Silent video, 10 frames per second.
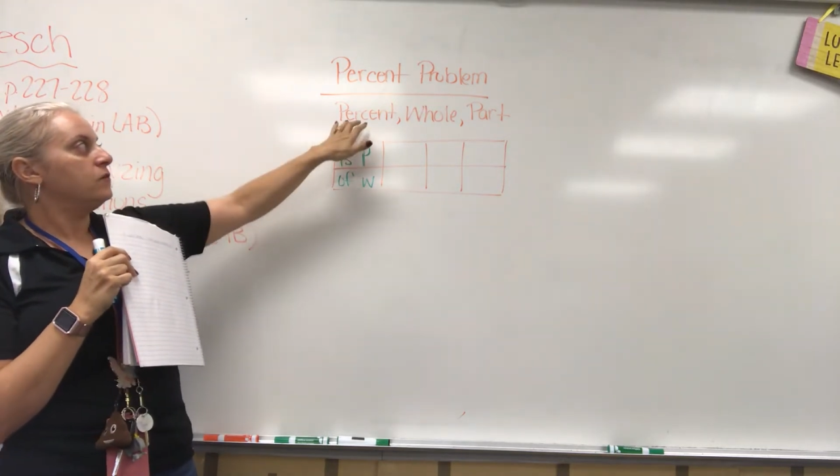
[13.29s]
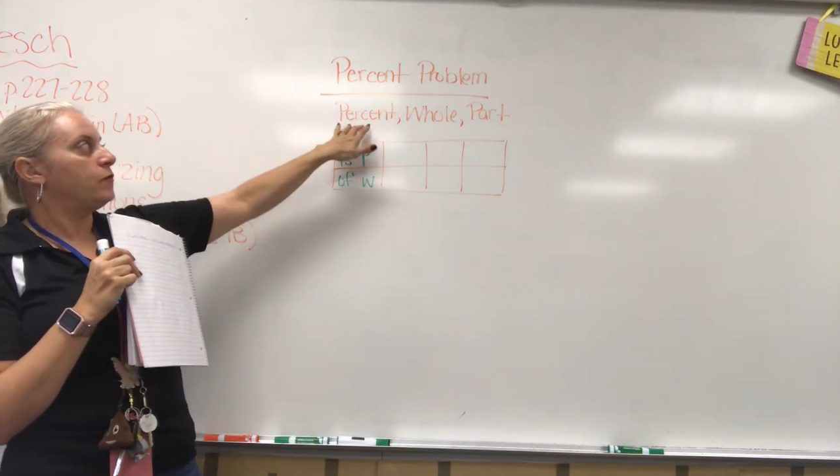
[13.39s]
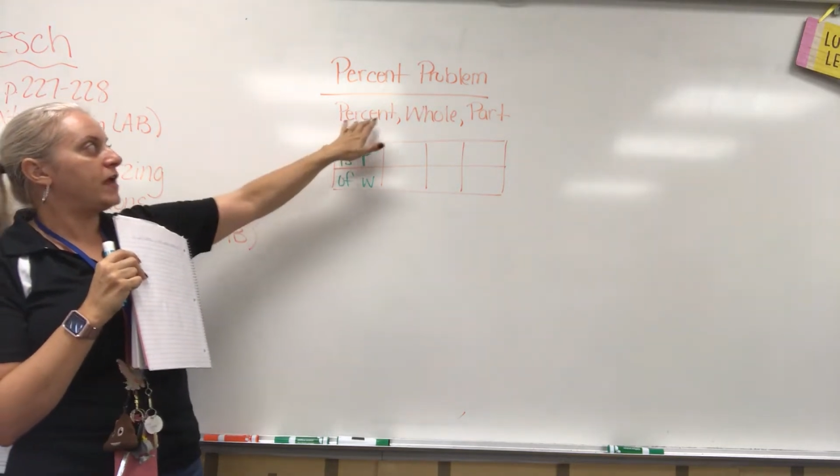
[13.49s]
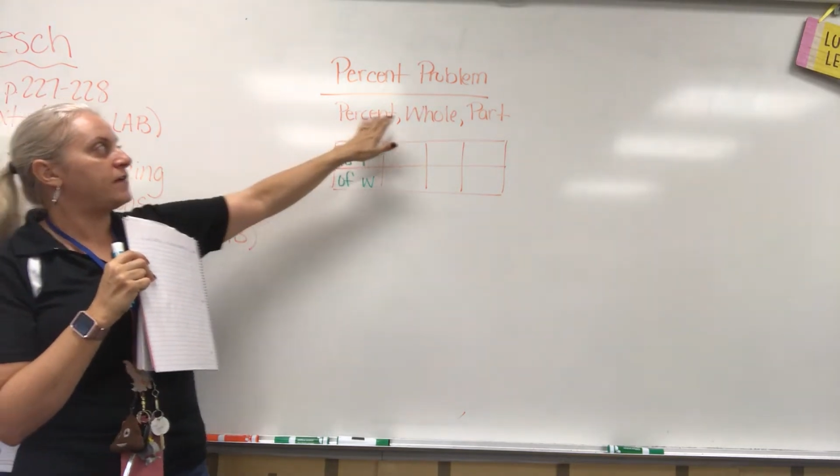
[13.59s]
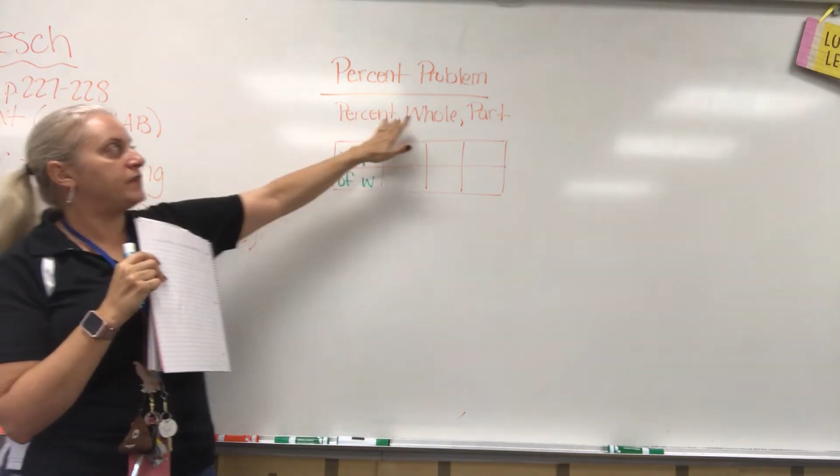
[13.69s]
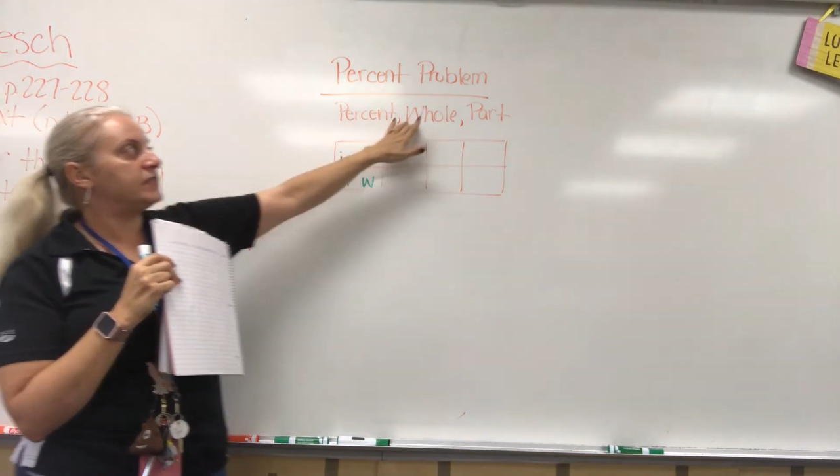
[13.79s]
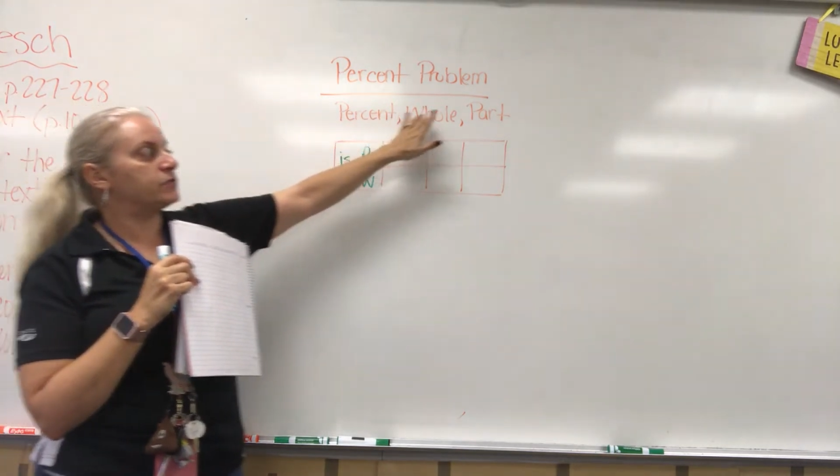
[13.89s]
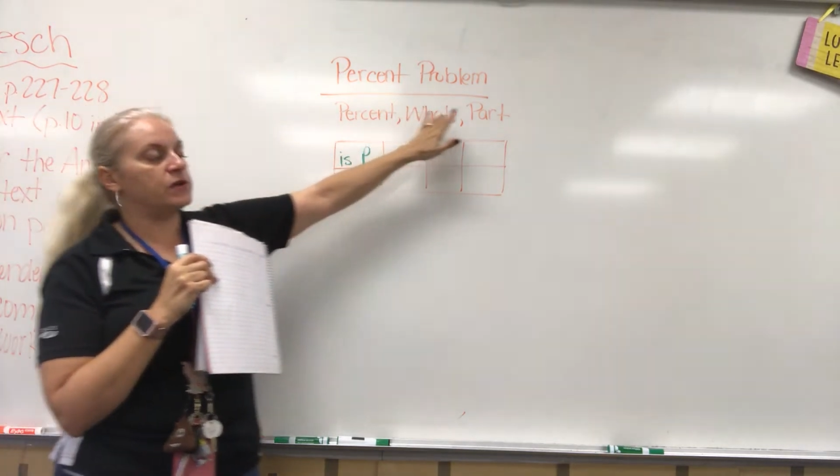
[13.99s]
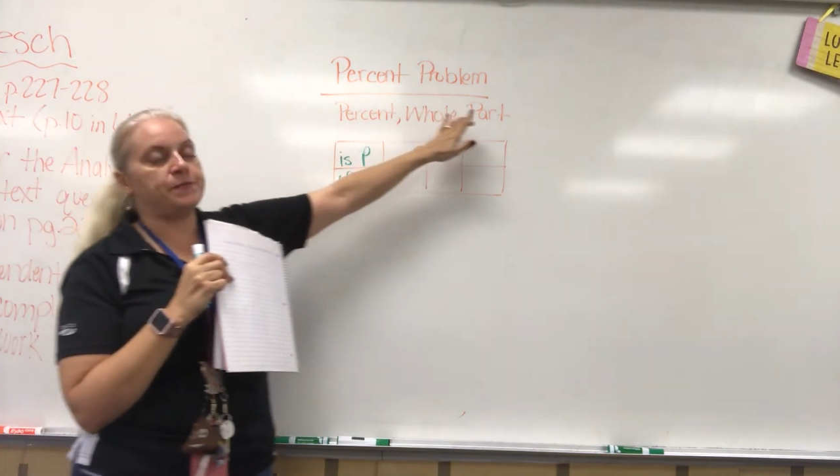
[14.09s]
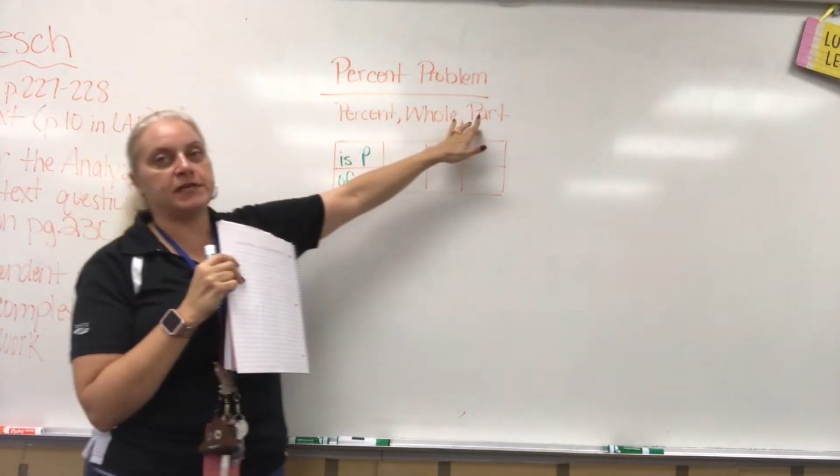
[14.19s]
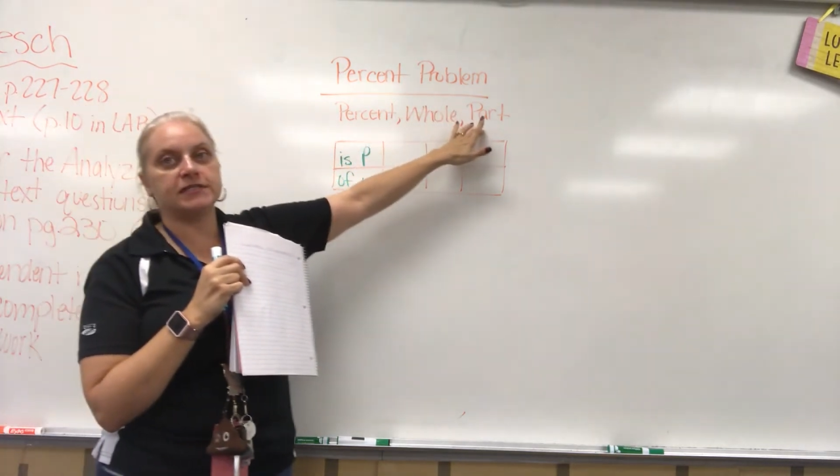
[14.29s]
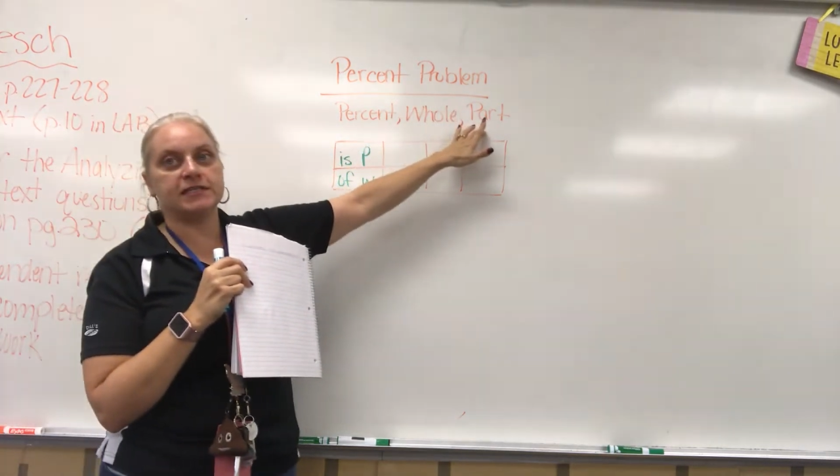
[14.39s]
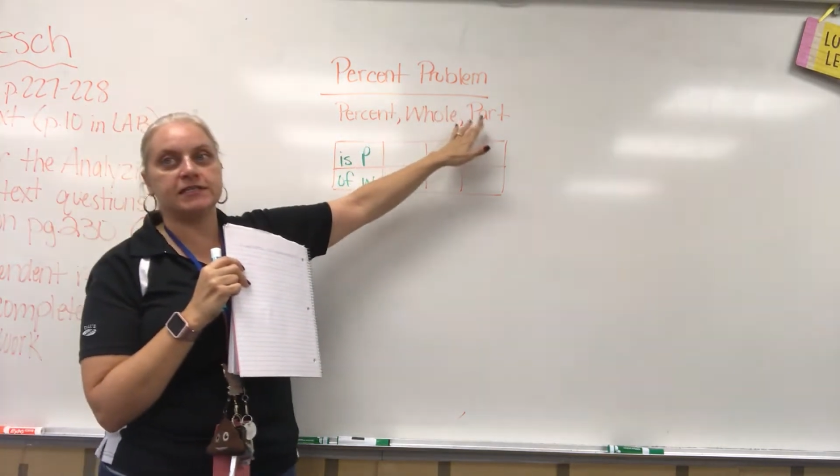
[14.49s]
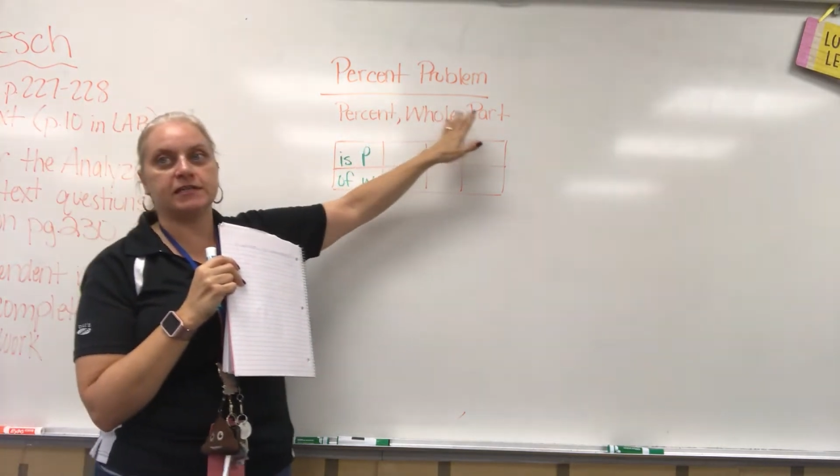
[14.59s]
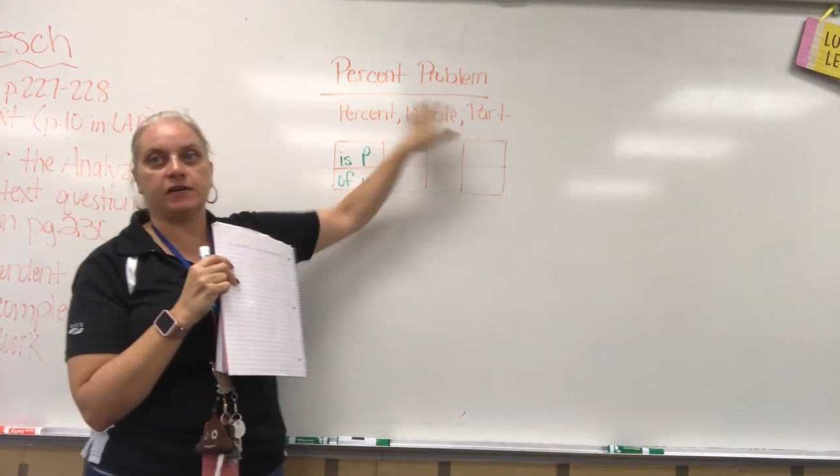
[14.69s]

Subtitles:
we have these three pieces,